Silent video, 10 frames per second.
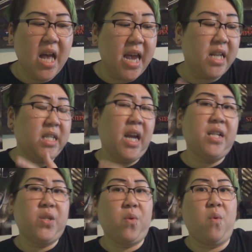it
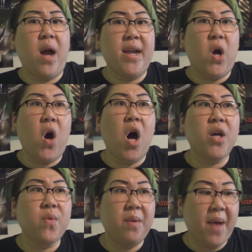decides to rewind
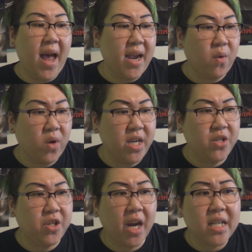all the way back where he
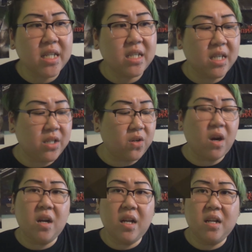checks his sister,